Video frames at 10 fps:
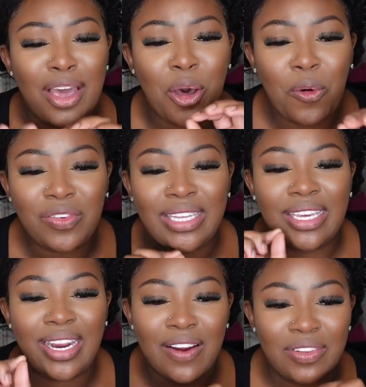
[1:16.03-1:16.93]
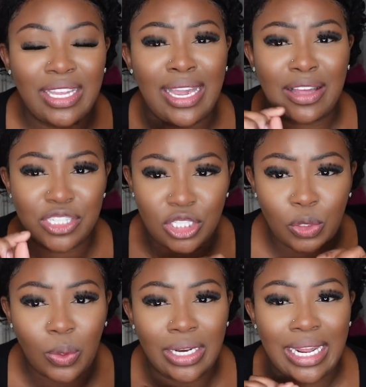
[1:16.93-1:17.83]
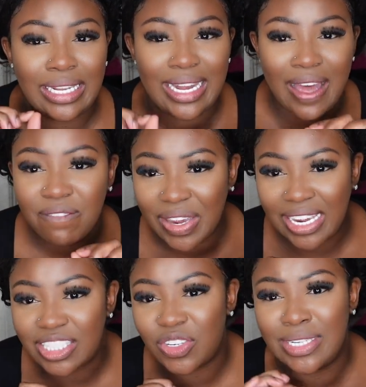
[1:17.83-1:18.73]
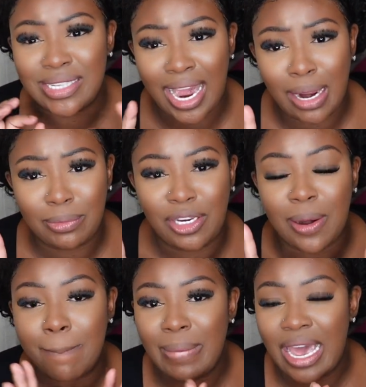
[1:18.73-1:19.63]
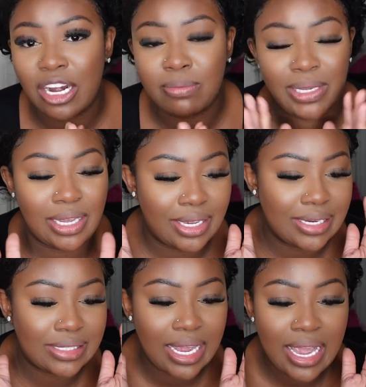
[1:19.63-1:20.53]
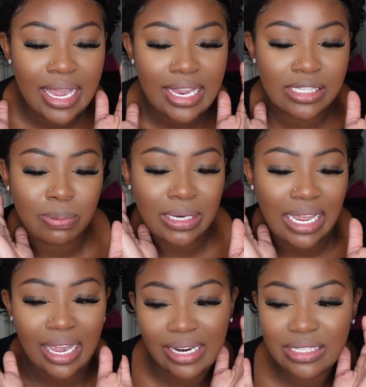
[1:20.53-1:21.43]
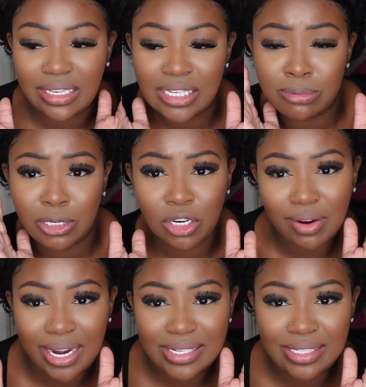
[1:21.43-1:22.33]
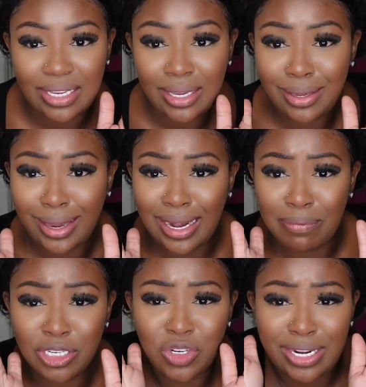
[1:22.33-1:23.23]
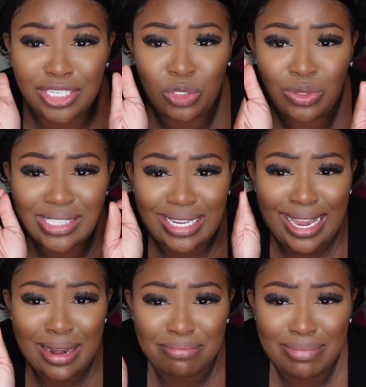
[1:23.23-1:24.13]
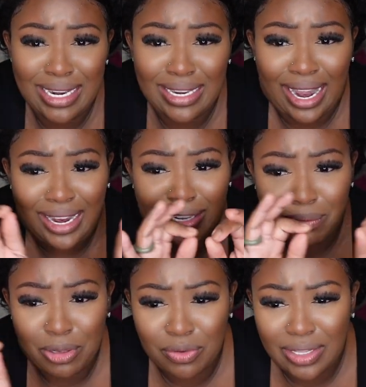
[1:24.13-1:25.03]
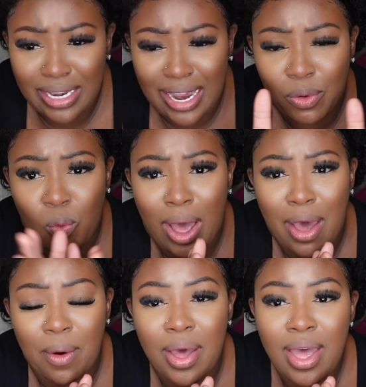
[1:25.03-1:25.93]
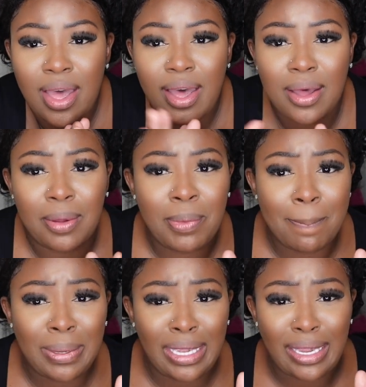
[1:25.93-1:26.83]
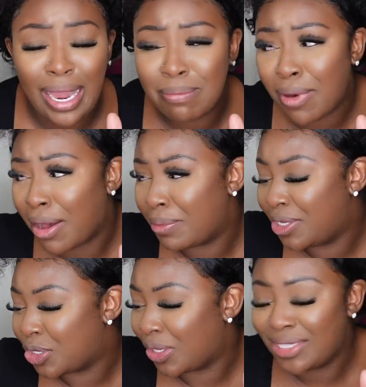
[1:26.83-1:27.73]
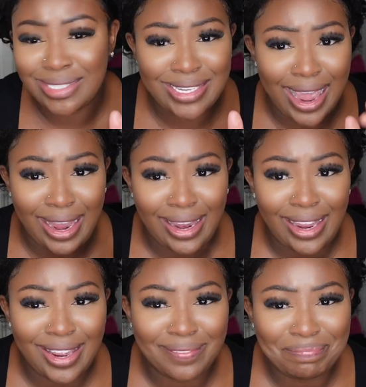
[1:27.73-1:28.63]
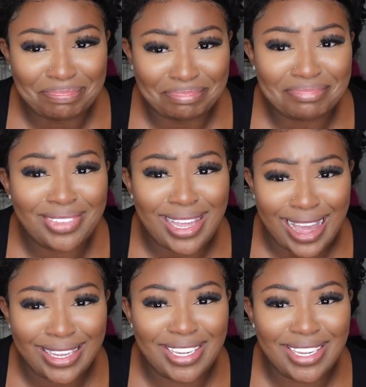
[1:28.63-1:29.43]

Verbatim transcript: and hopefully get everything out to you in a lot faster and timelier manner because it's been hectic, it's been crazy, and I've been trying to do this like at midnight, in the middle of the night, while um, being a mom during the day. Got